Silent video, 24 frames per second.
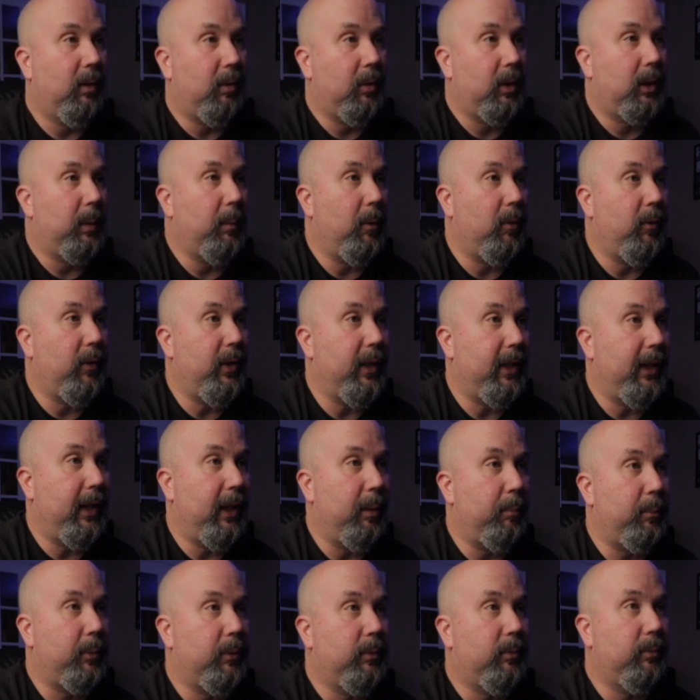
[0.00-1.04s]
Come over to the
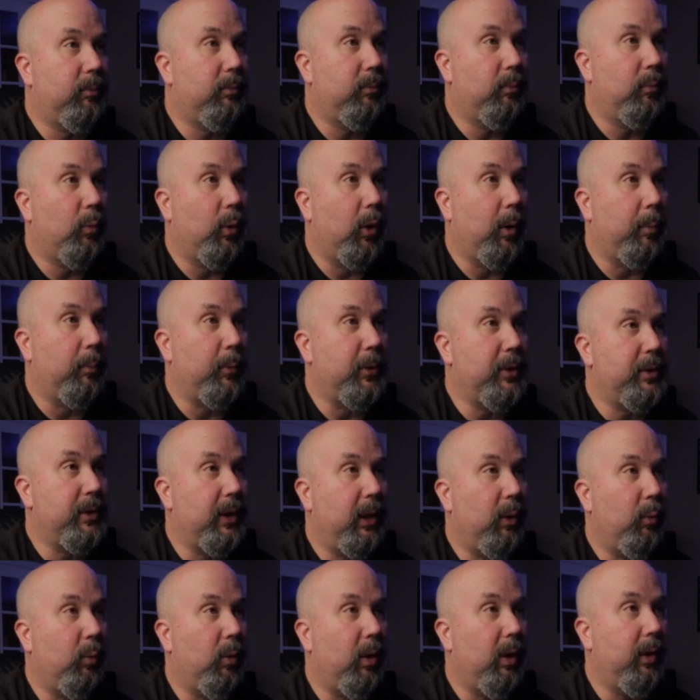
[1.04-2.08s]
amp. We're on
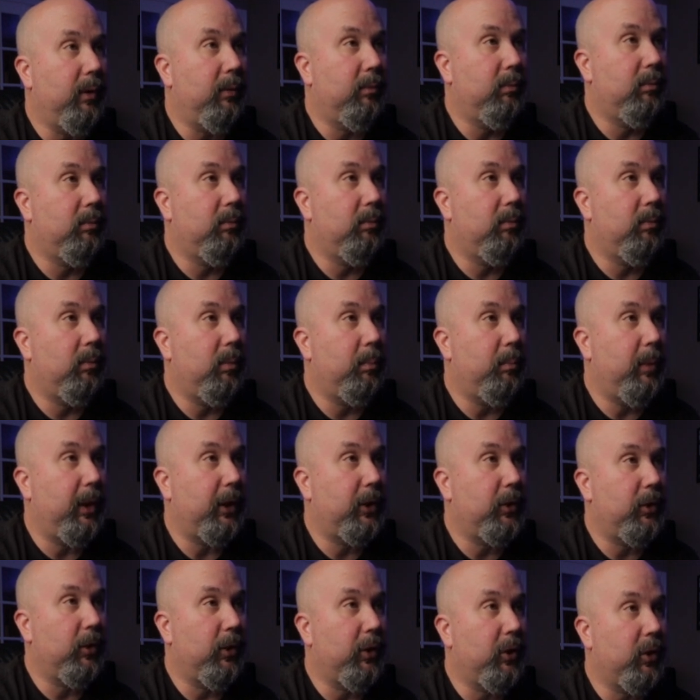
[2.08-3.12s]
preset 1.
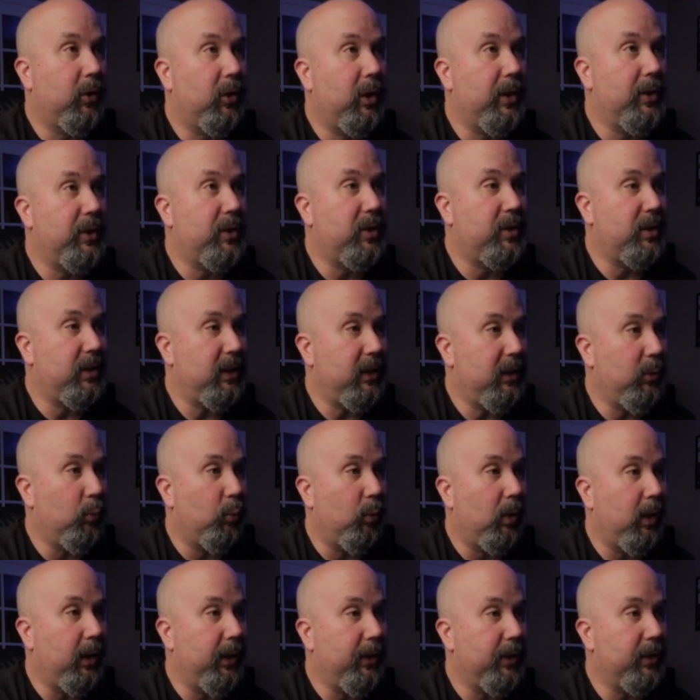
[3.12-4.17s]
Make sure you're on scene
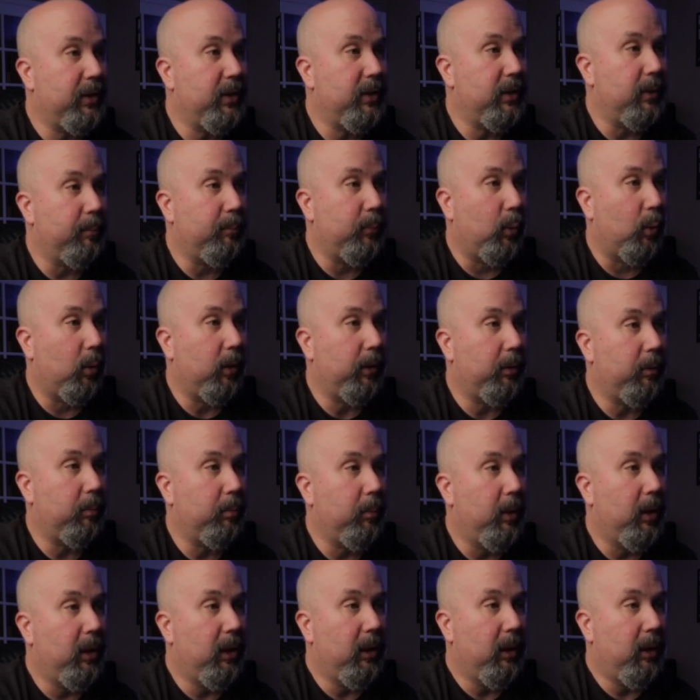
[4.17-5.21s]
1. This is
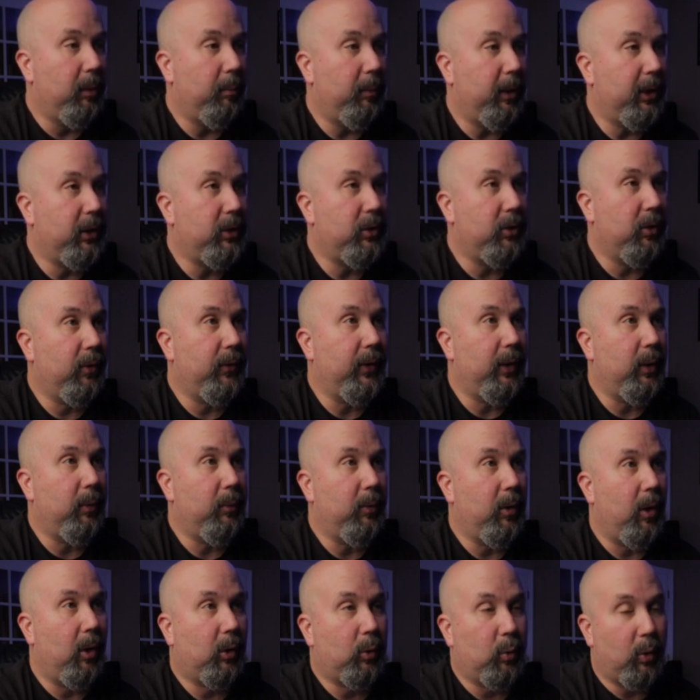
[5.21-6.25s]
important. Make sure that
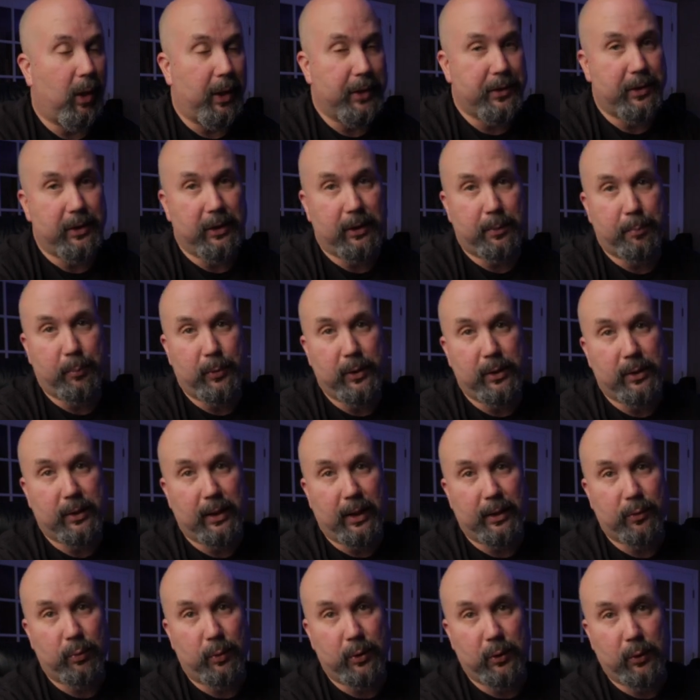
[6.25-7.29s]
across these
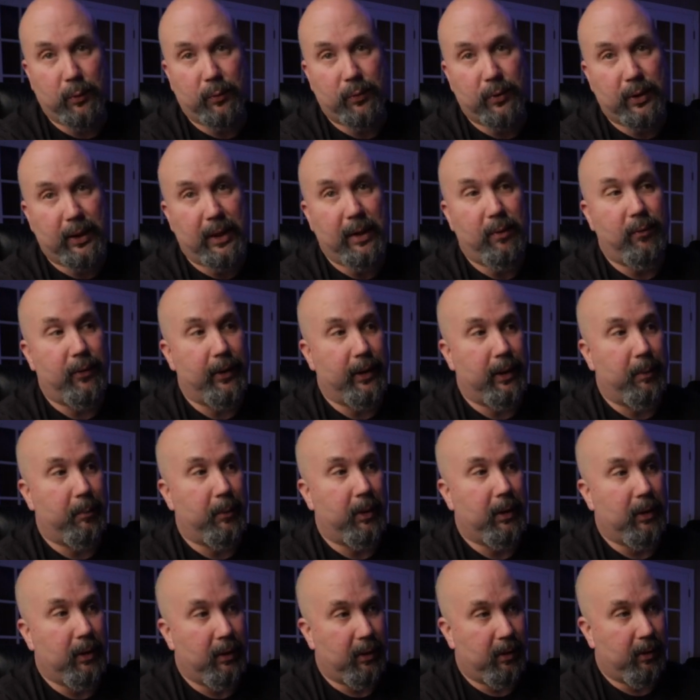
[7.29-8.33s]
presets, when you've saved
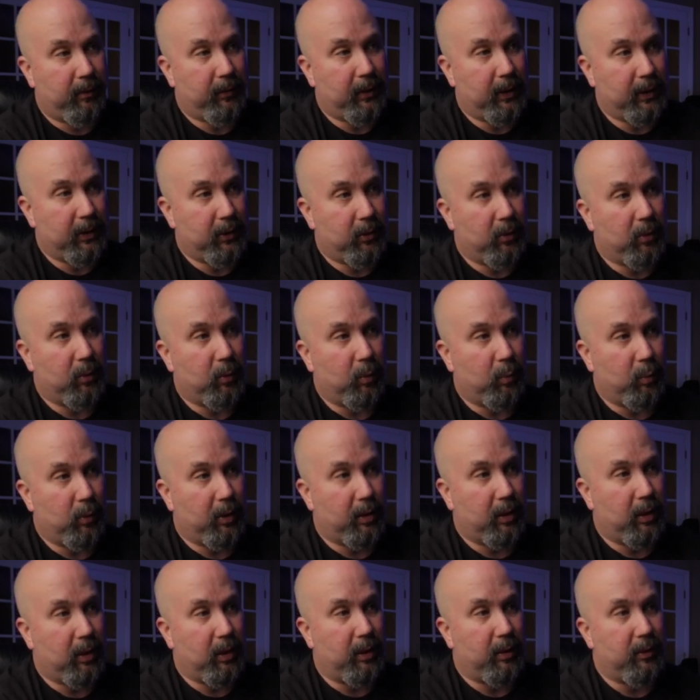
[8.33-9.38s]
them, that we're
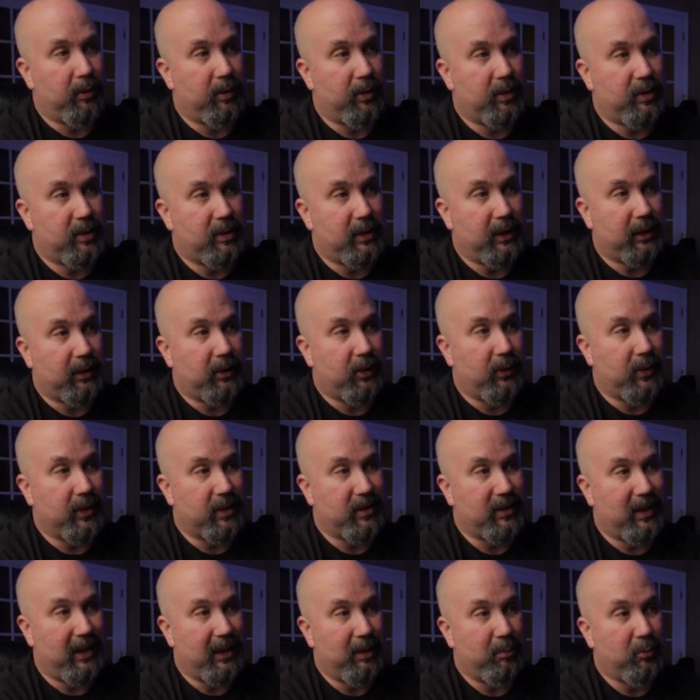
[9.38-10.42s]
going to stick to the
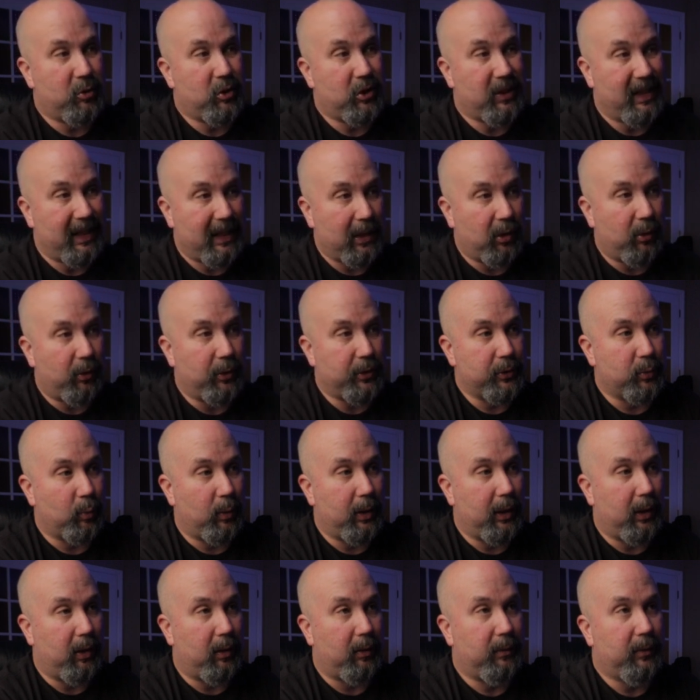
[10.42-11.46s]
same channel as
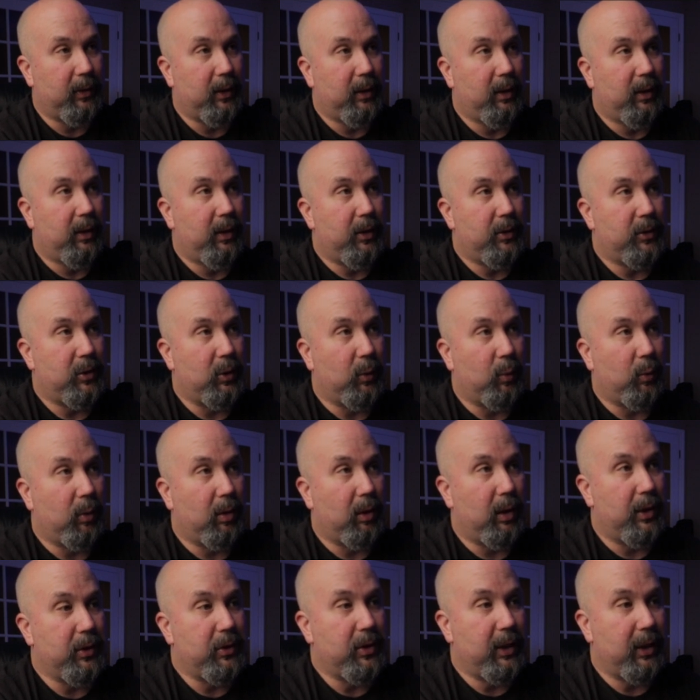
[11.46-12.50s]
well. So we're
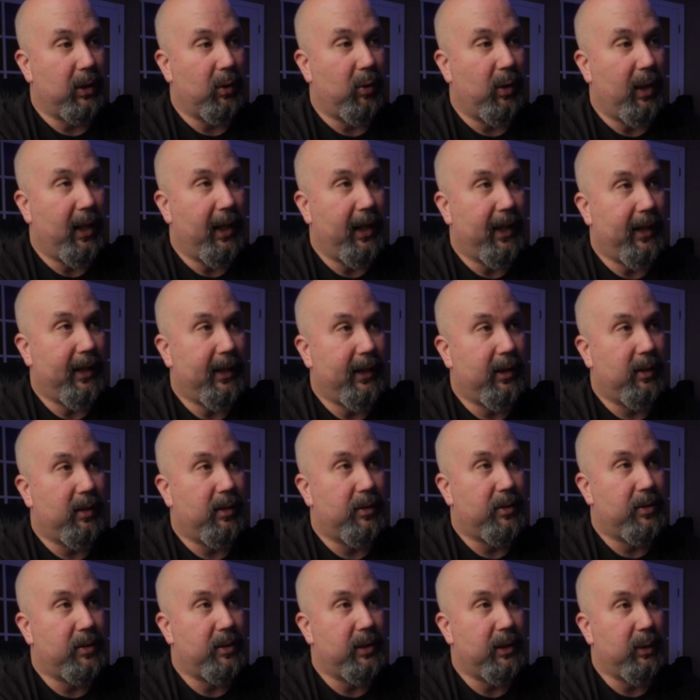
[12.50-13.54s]
on channel A,
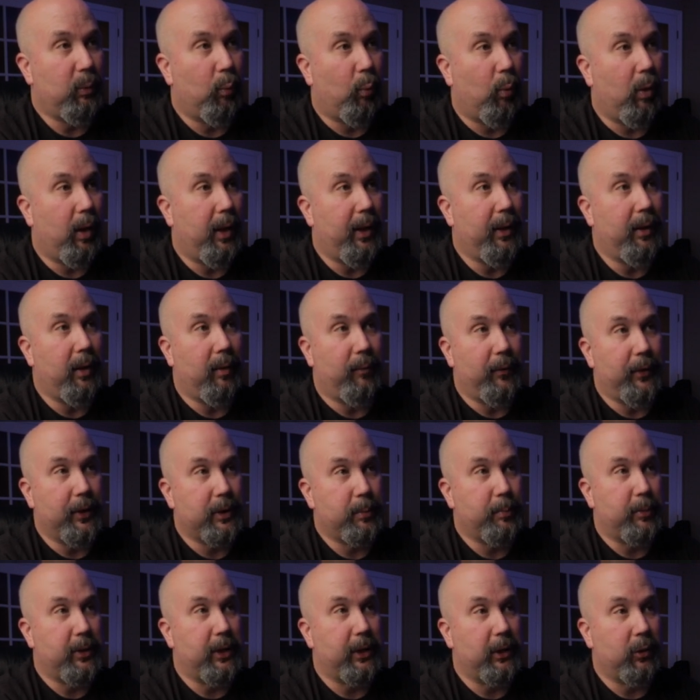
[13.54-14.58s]
scene 1 of this
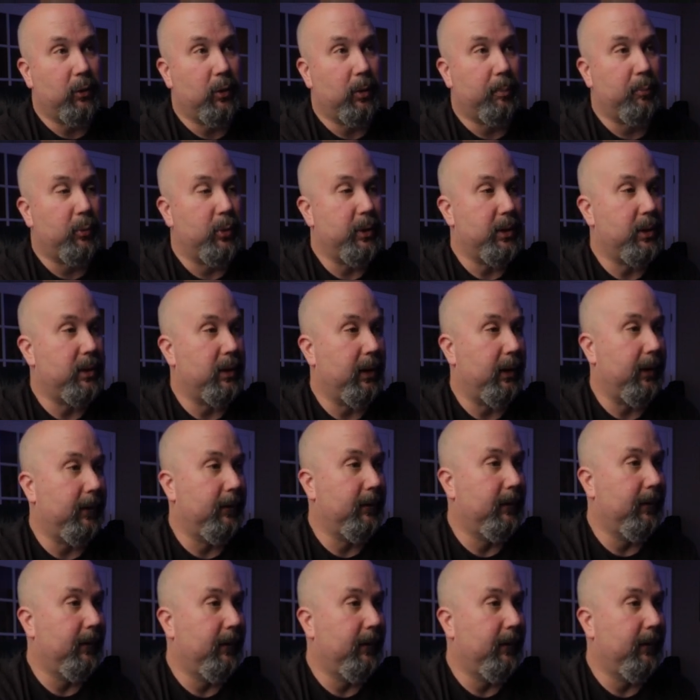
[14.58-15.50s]
particular preset.